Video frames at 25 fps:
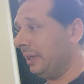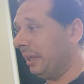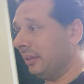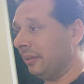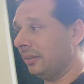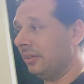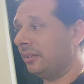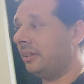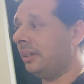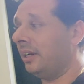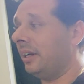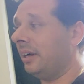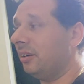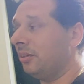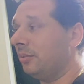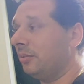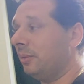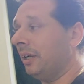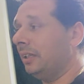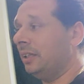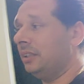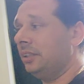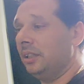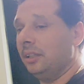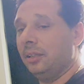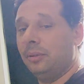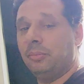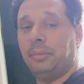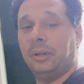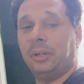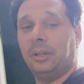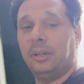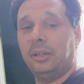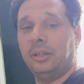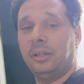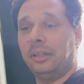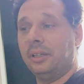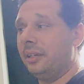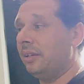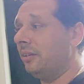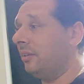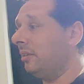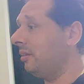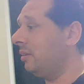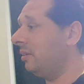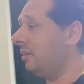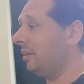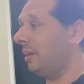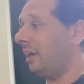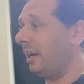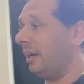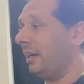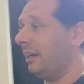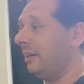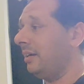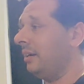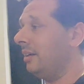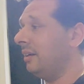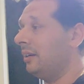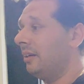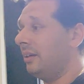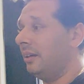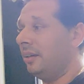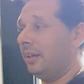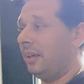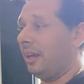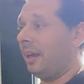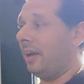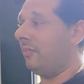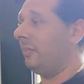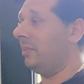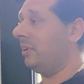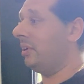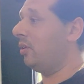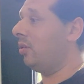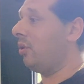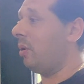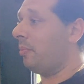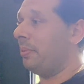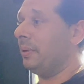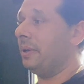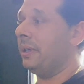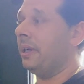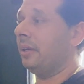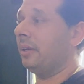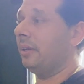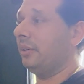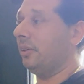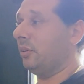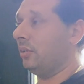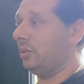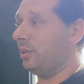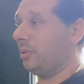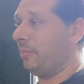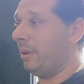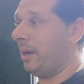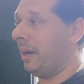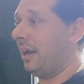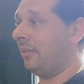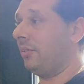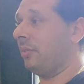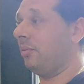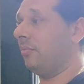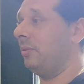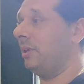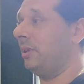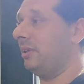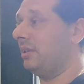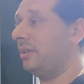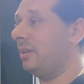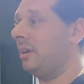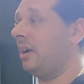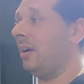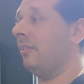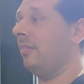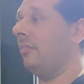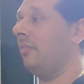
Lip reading: the stairs. Imagine in the middle of the night having to go up and down to use the bathroom. That's tough.